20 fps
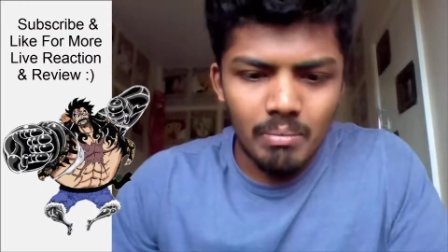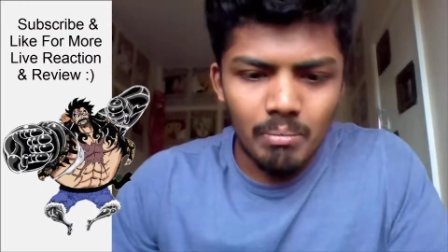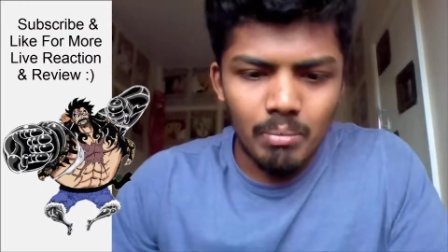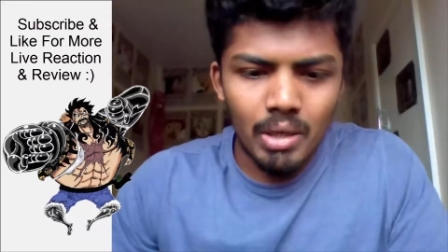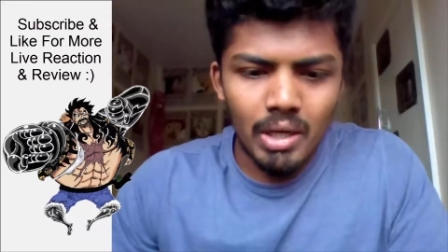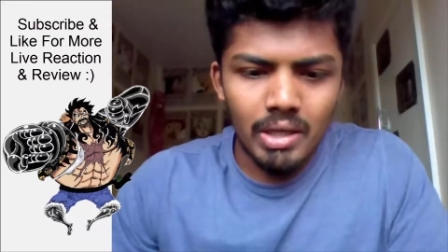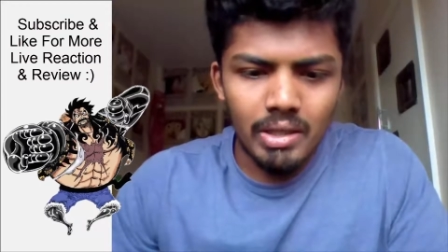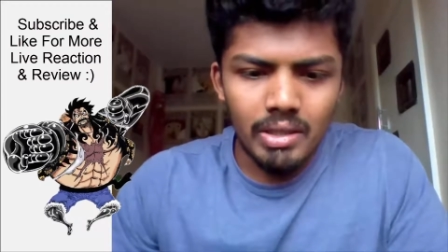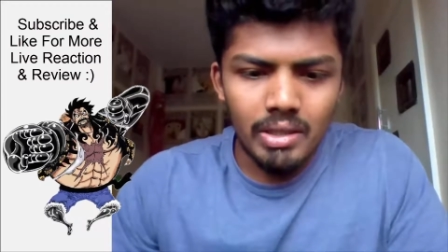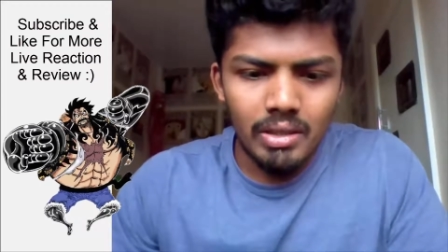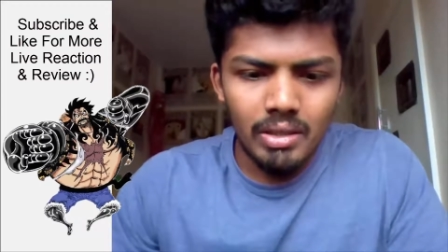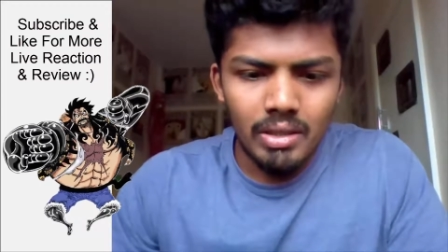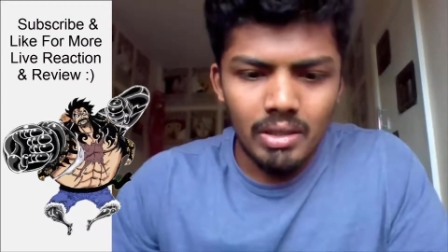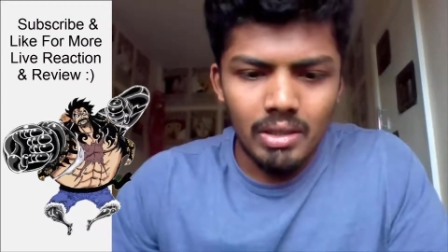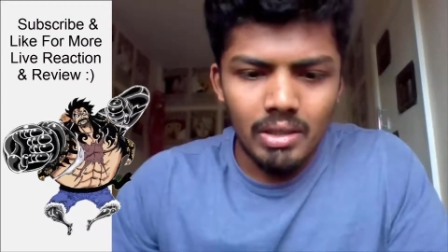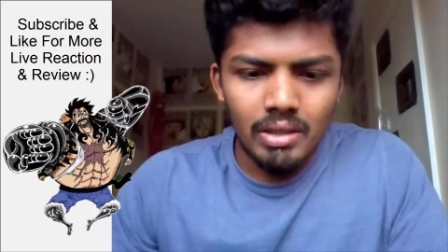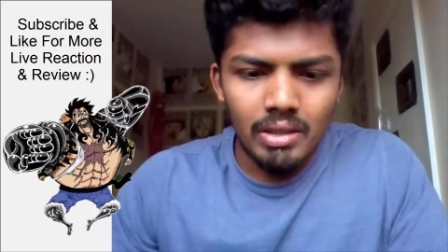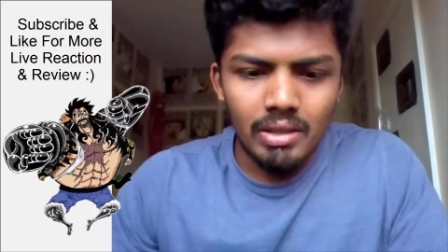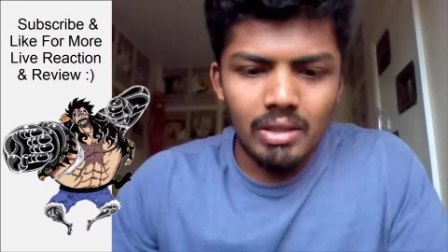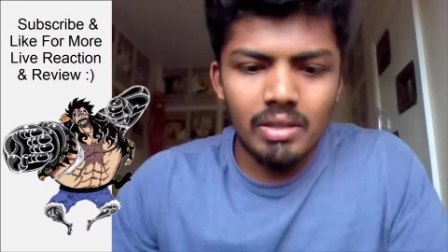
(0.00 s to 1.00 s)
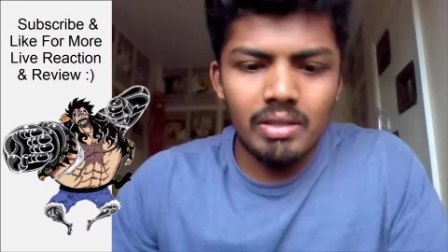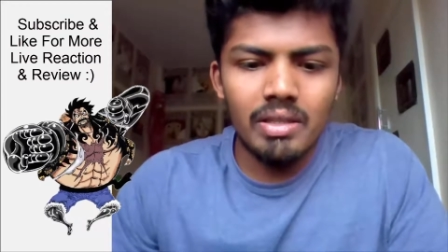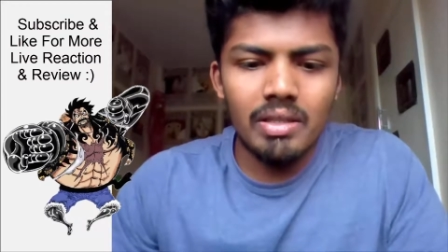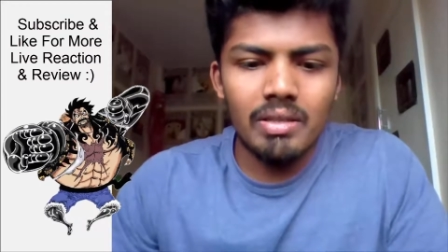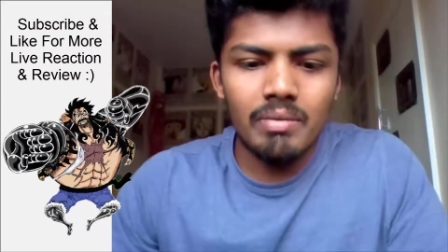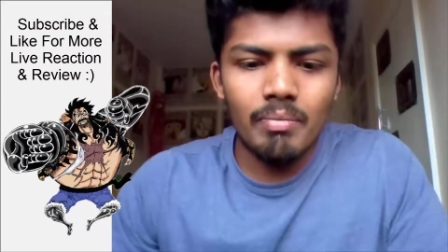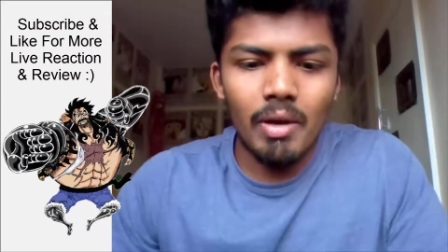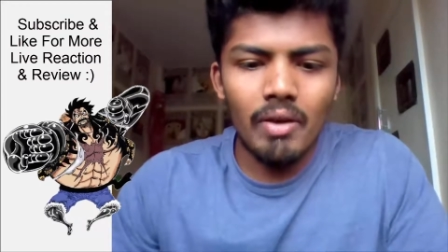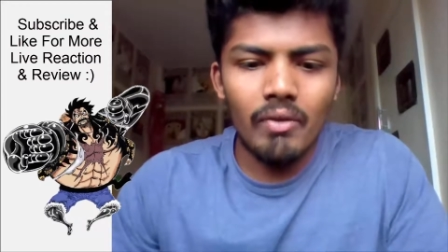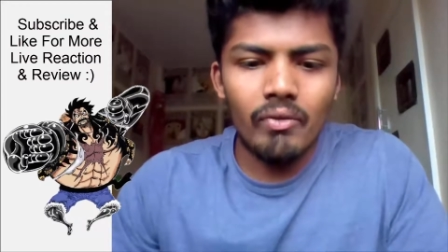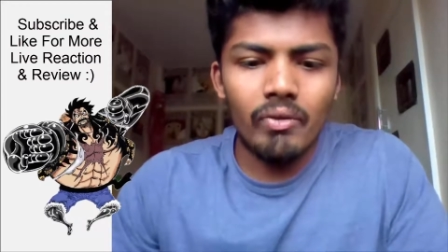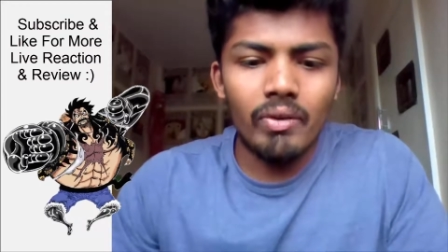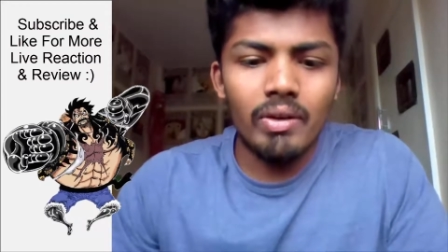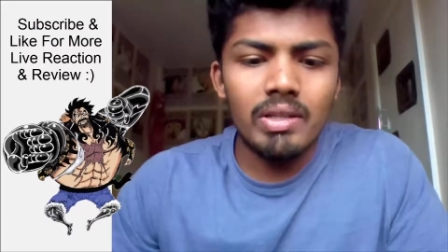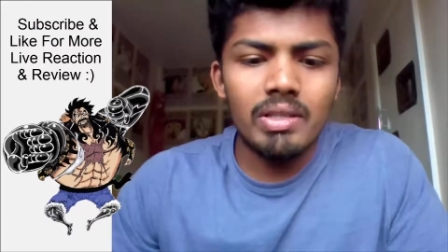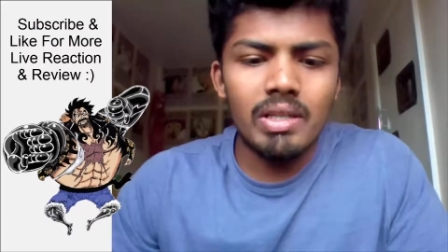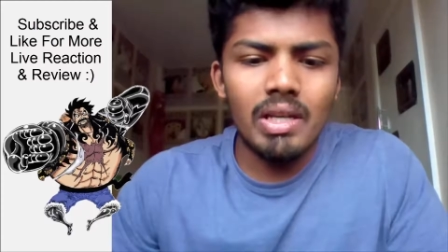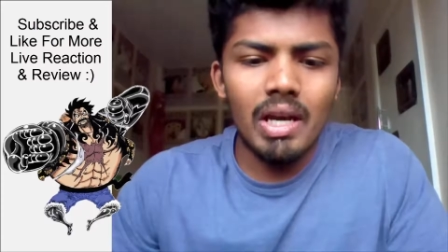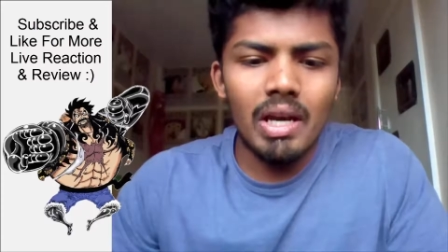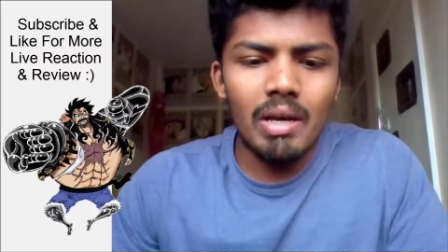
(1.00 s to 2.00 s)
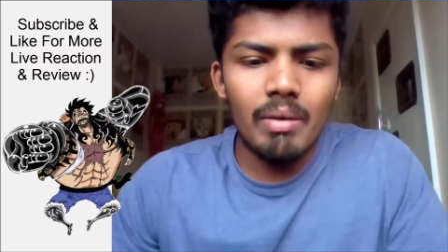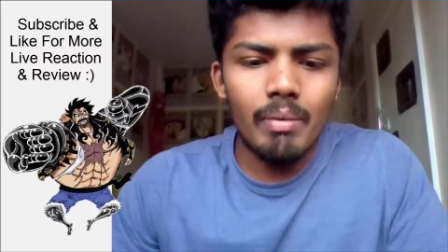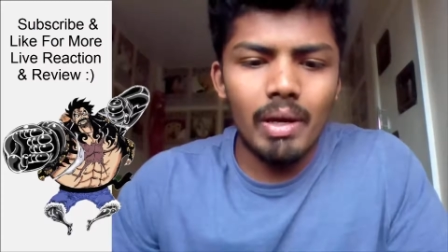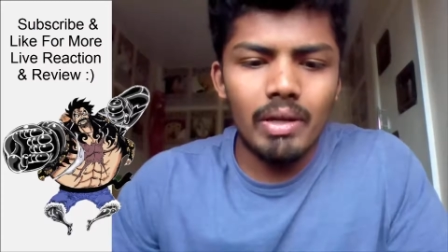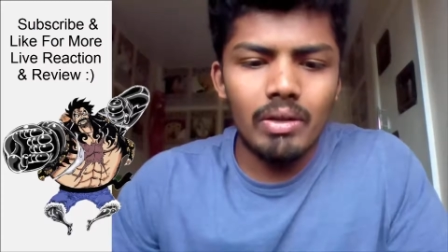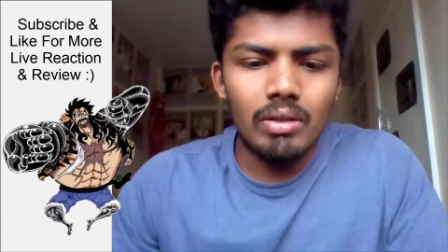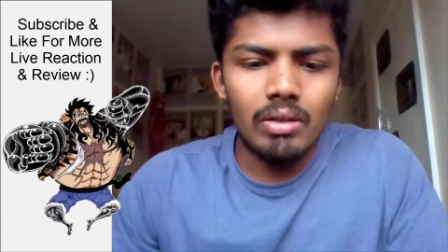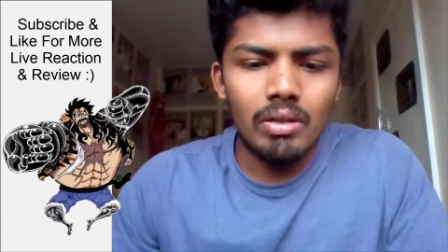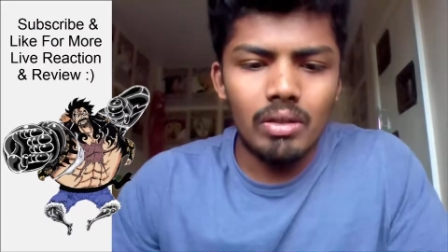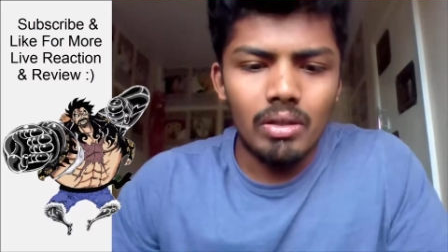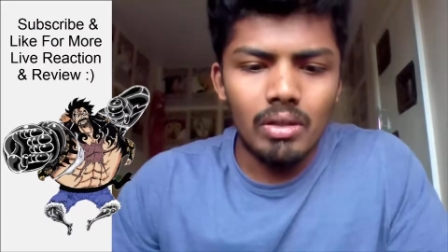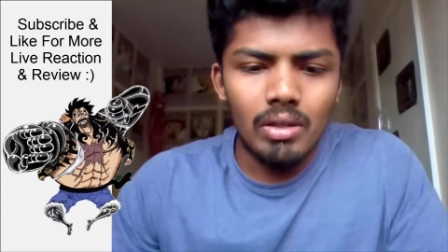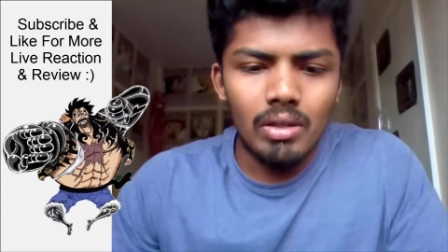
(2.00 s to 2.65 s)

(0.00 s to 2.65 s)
but this is my first time at